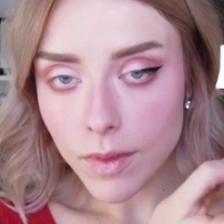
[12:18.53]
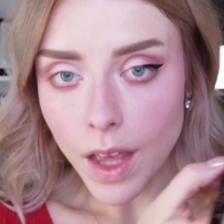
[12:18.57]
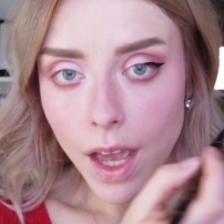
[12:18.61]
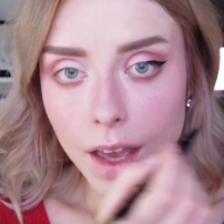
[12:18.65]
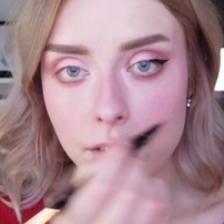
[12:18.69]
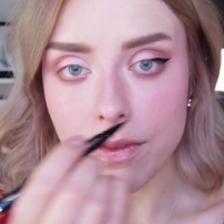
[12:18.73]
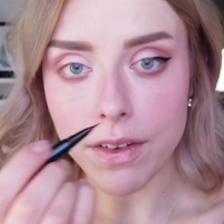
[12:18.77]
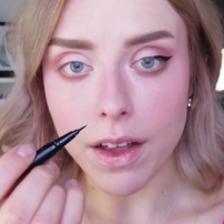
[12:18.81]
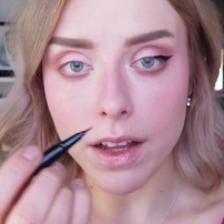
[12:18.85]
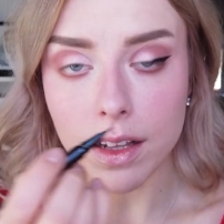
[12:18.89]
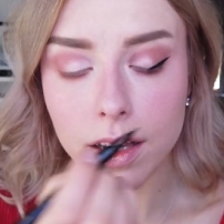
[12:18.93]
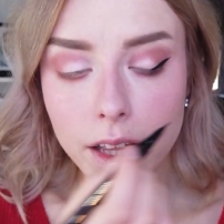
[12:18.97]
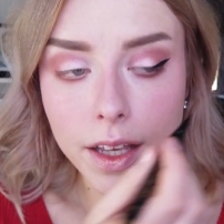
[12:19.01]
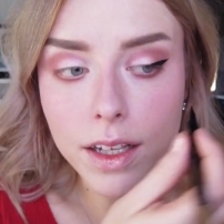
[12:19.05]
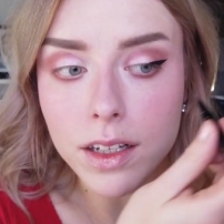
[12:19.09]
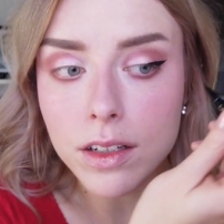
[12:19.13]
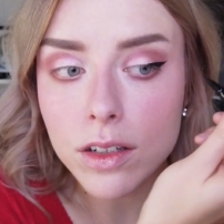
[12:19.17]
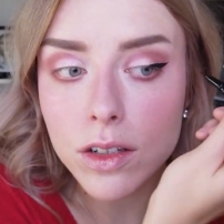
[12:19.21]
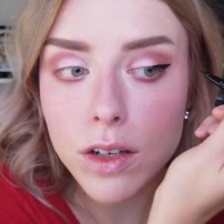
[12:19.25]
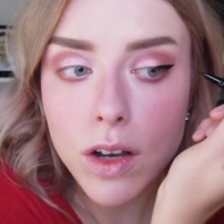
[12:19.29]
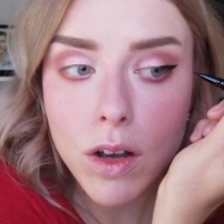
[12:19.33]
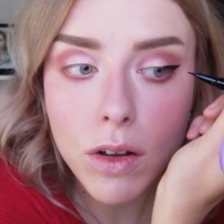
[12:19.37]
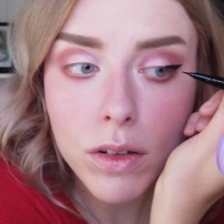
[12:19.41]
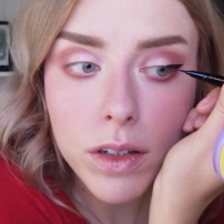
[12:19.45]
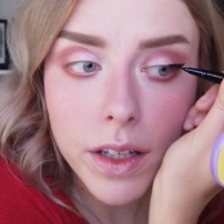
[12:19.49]
I felt like
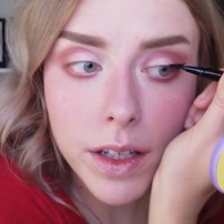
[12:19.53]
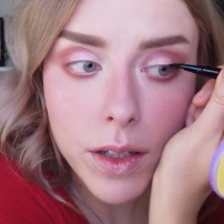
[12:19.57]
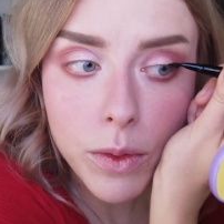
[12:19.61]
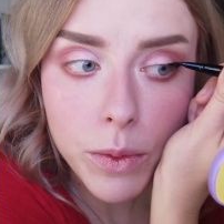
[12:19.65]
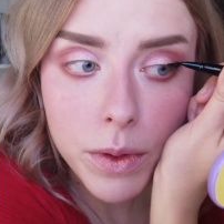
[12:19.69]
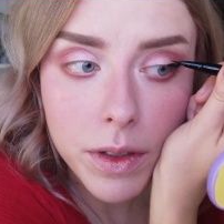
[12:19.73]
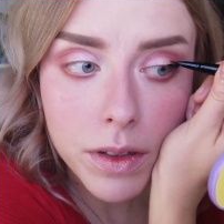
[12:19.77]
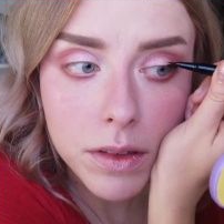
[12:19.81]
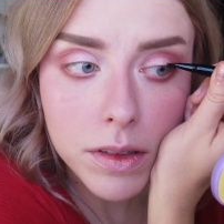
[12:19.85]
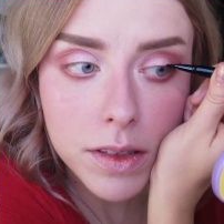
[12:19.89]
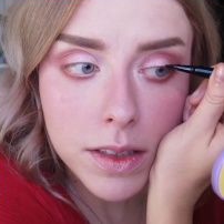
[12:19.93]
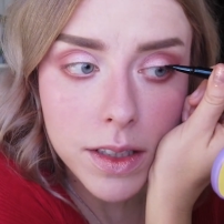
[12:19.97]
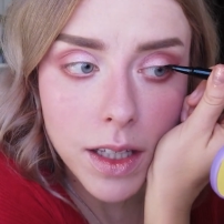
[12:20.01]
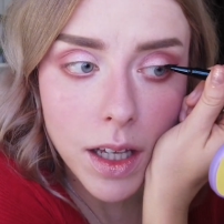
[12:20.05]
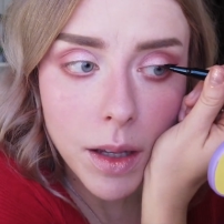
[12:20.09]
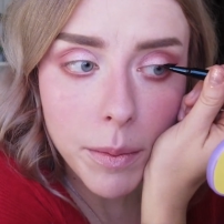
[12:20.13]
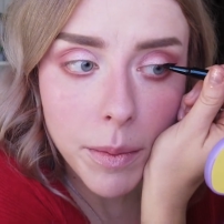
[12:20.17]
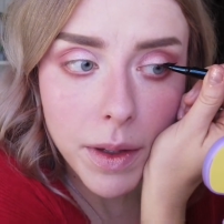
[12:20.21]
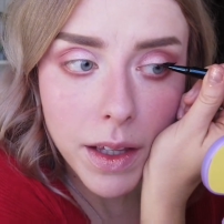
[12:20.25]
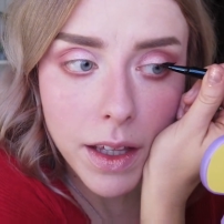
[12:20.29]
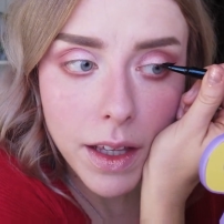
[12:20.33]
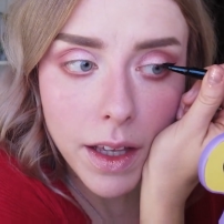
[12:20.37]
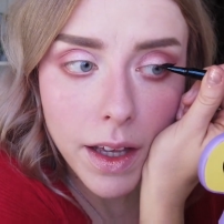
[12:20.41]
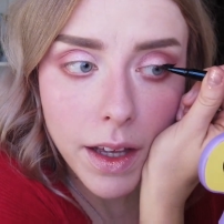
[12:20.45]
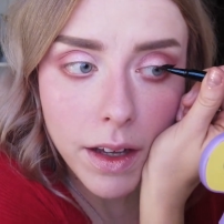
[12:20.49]
no liquid was
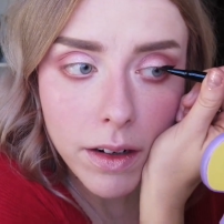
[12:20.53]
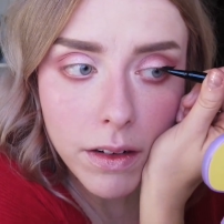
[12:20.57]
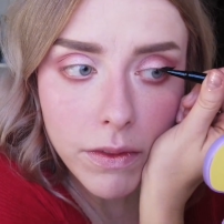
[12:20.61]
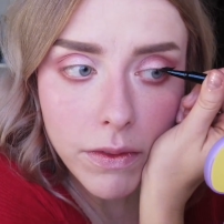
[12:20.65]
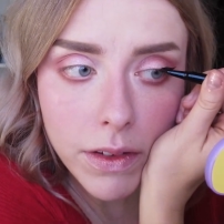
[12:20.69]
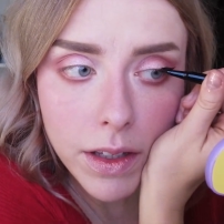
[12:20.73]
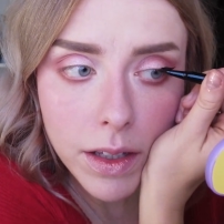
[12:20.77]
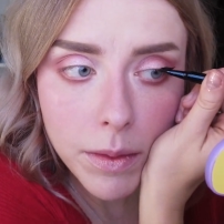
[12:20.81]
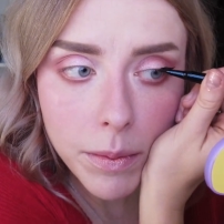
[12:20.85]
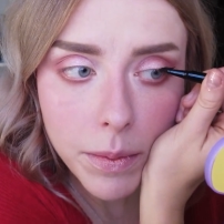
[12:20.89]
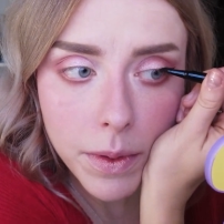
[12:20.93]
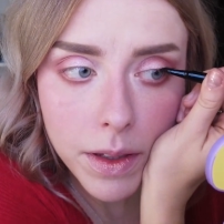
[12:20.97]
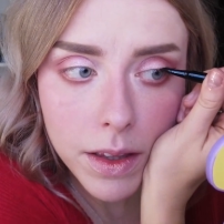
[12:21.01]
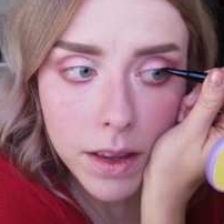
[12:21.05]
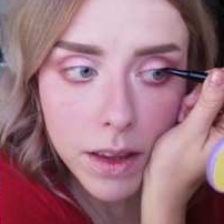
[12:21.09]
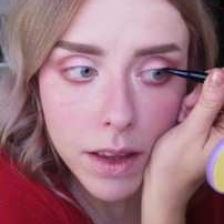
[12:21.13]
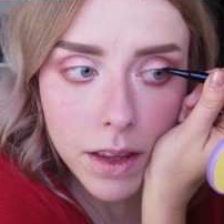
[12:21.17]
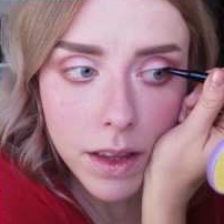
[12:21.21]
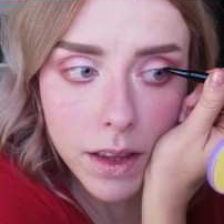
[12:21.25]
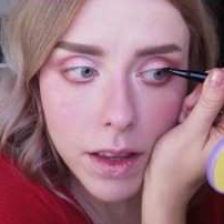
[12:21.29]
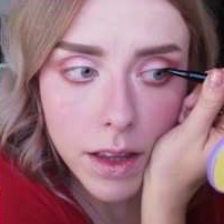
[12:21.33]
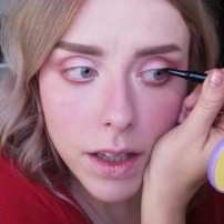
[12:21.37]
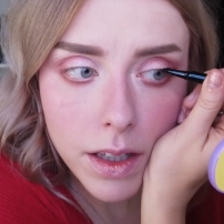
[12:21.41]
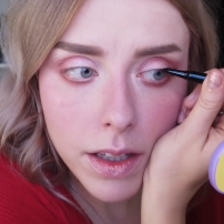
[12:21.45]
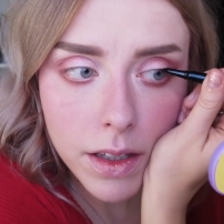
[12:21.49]
coming out of it, but
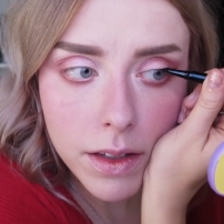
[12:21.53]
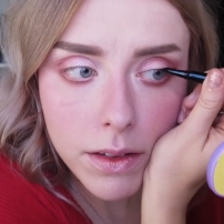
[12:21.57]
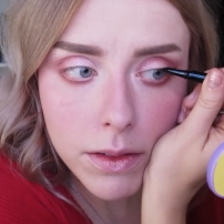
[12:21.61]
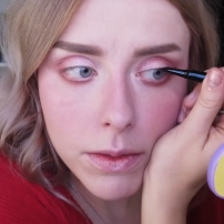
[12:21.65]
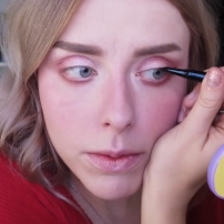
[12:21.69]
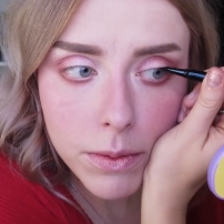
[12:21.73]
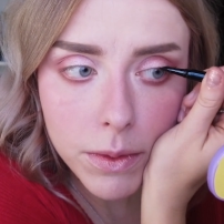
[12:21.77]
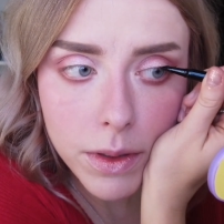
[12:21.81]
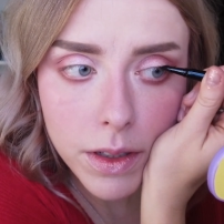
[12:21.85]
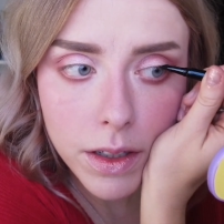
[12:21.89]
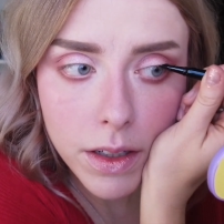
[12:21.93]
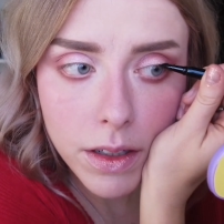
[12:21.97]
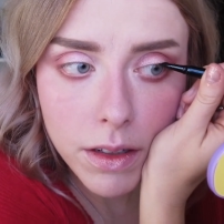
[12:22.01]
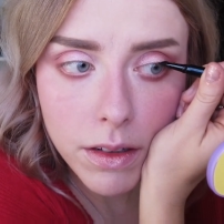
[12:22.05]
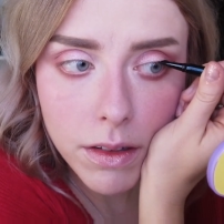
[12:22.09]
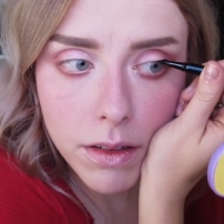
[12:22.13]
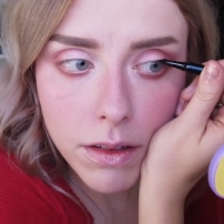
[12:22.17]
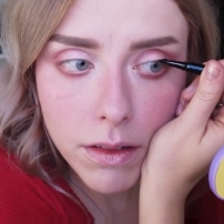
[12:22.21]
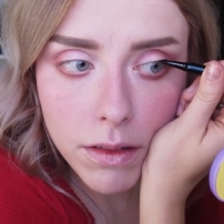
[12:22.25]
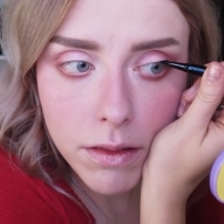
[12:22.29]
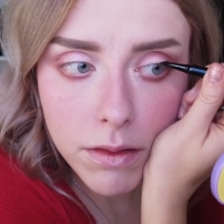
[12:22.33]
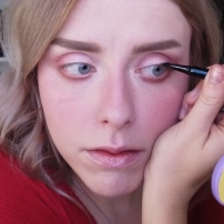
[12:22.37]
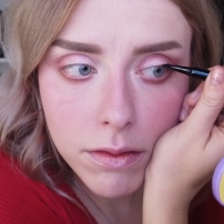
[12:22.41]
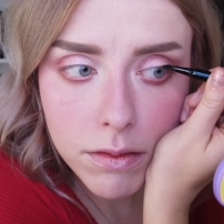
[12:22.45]
this one,